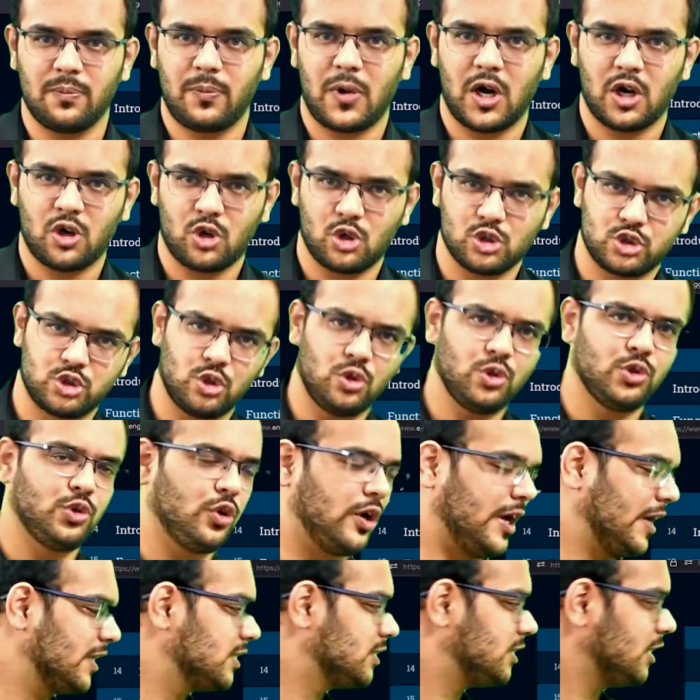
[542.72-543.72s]
part also you
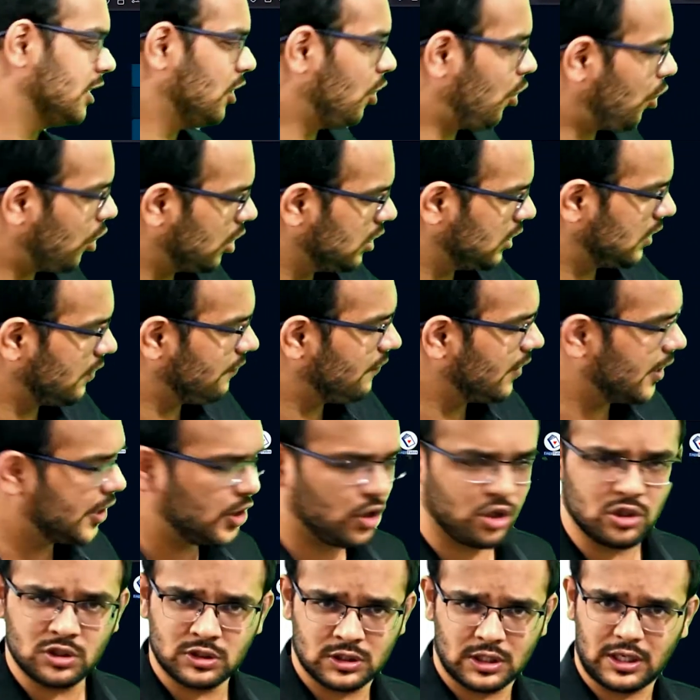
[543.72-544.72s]
can see all the
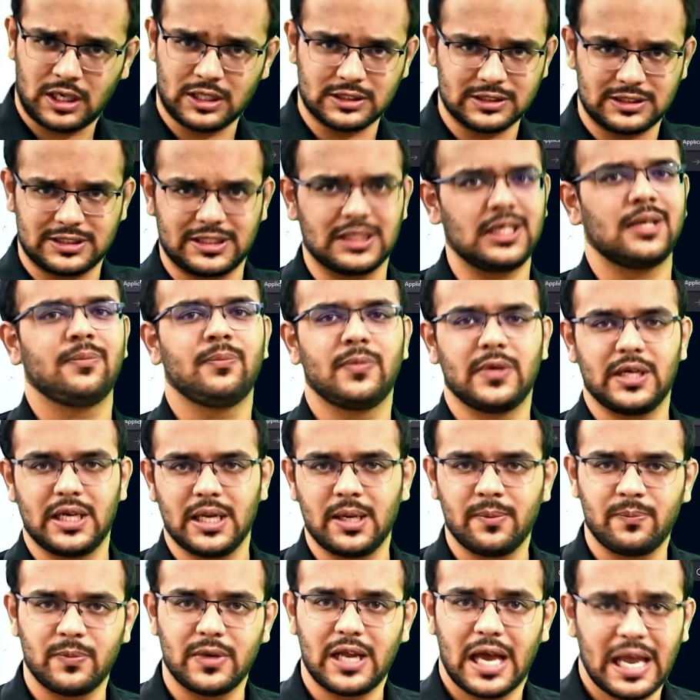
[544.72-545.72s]
videos, concept,
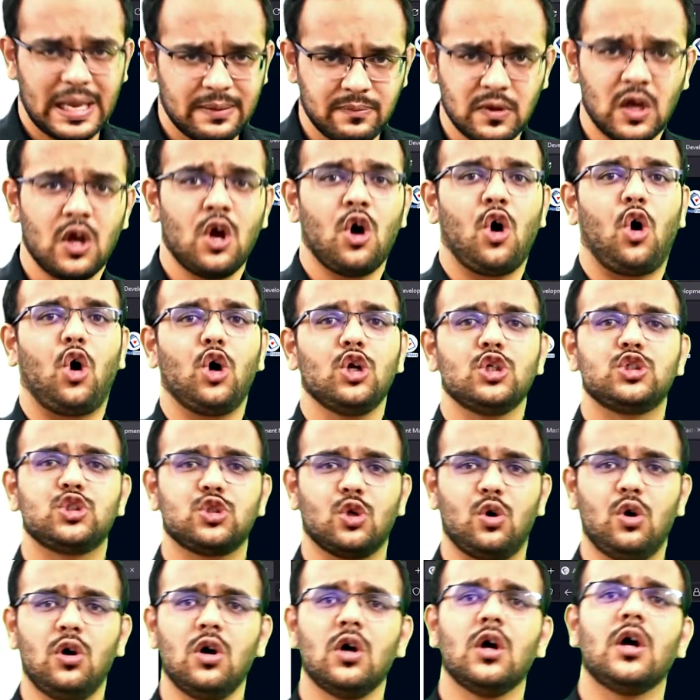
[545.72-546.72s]
deep dive.
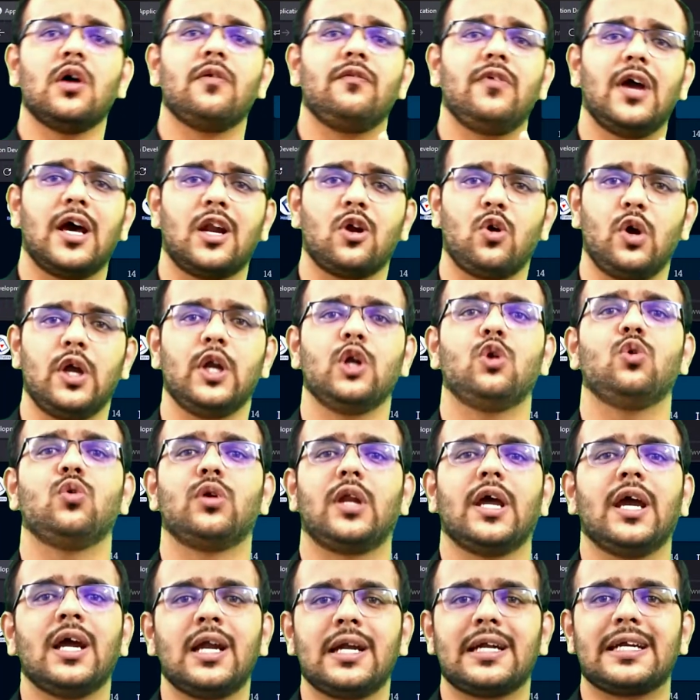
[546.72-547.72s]
Also we are going to
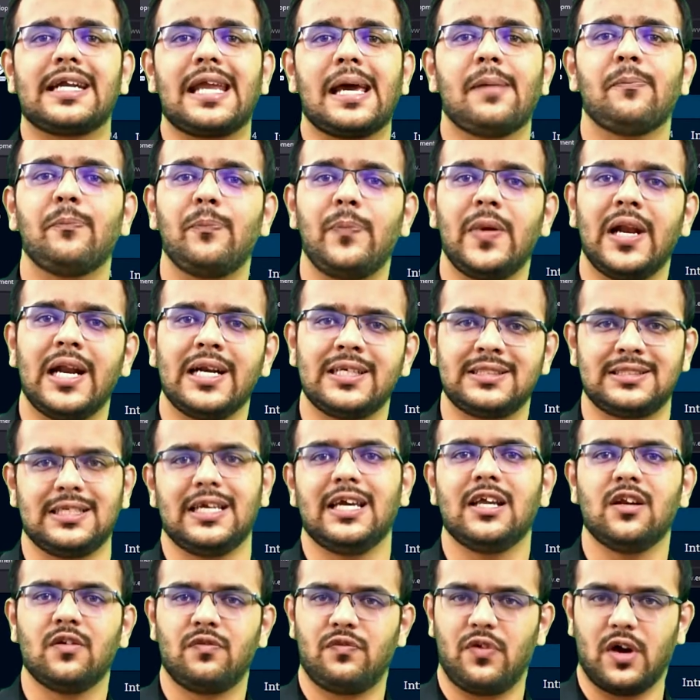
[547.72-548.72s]
take templates
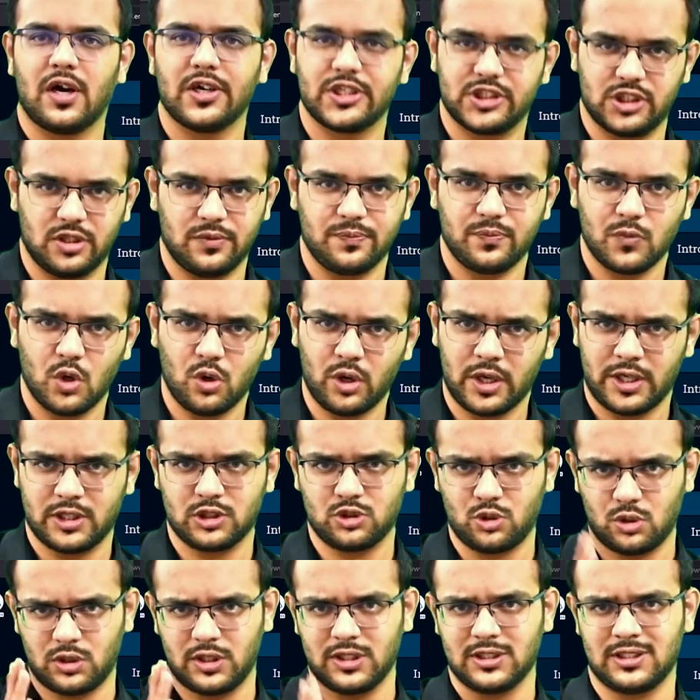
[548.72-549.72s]
in function. Okay,
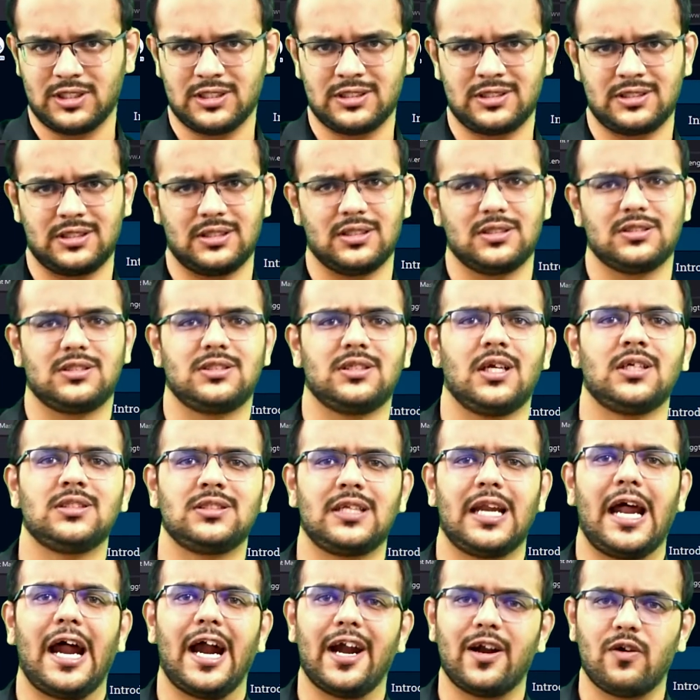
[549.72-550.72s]
so this is just
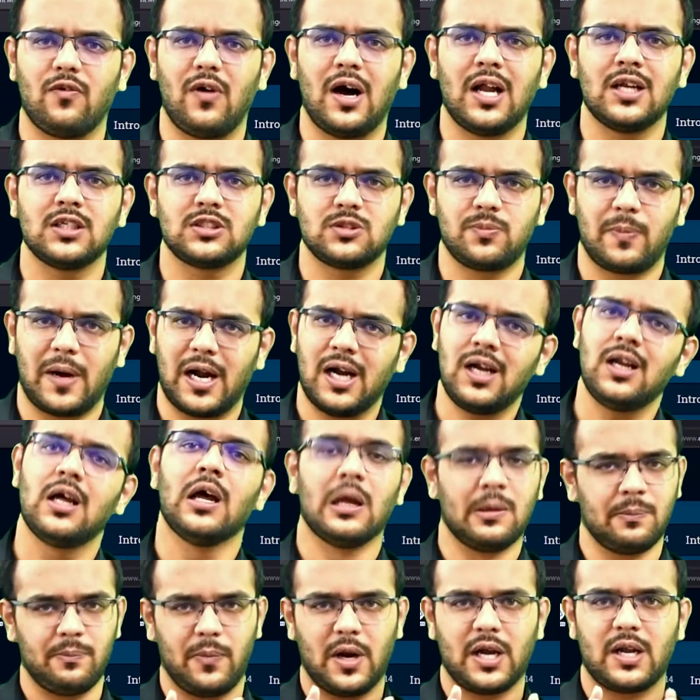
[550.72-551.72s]
advanced part,
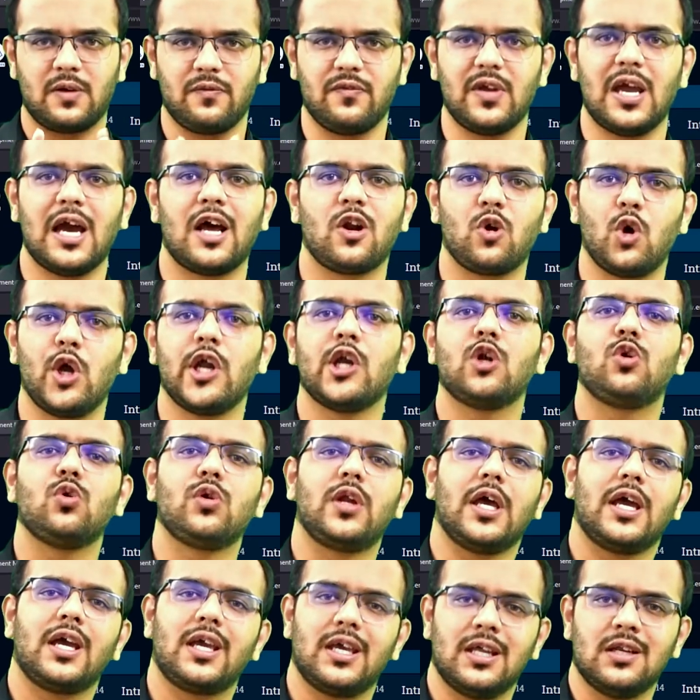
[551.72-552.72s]
but we are going to
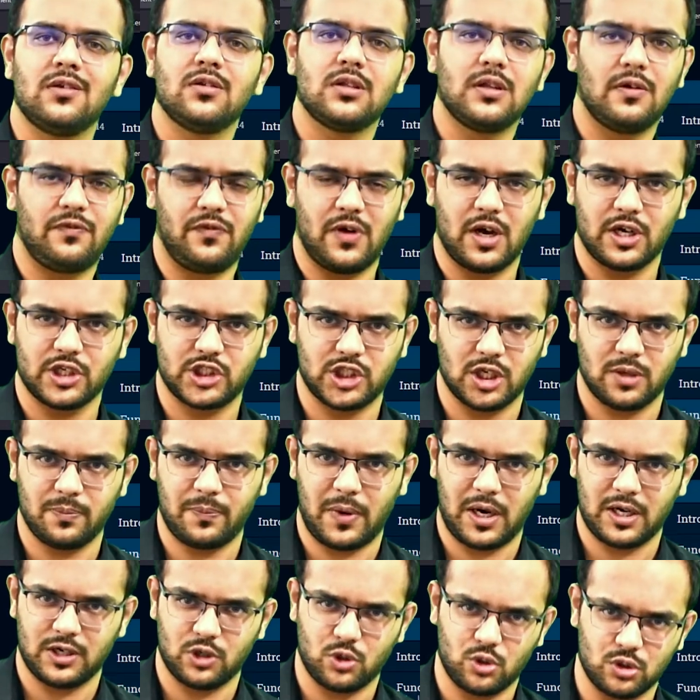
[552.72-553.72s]
take in the function
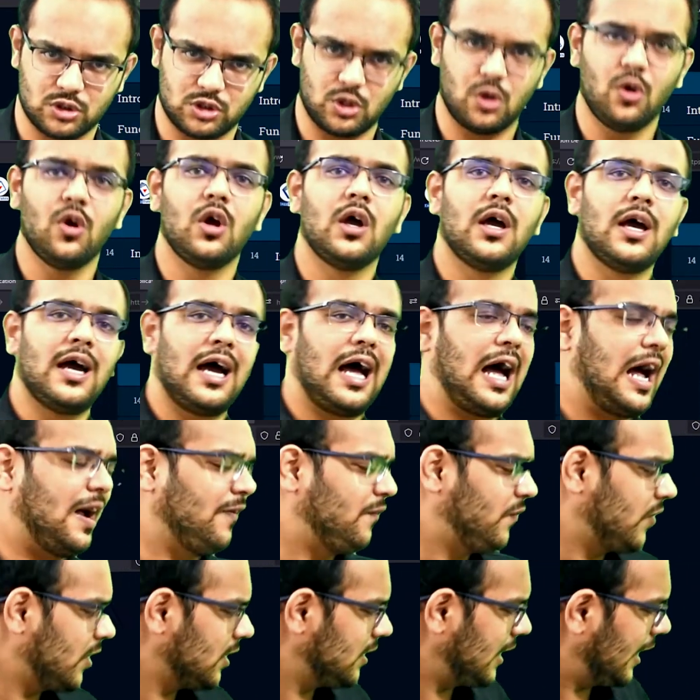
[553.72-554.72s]
part also.
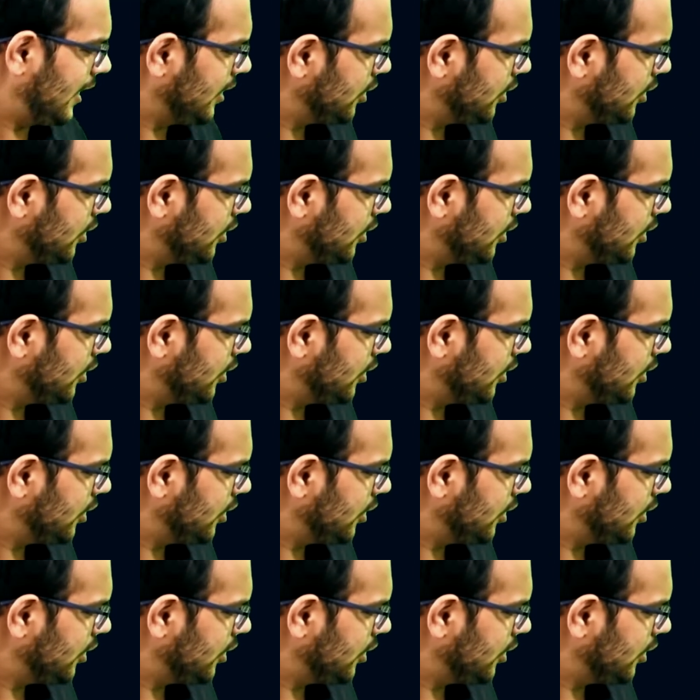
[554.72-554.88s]
After that,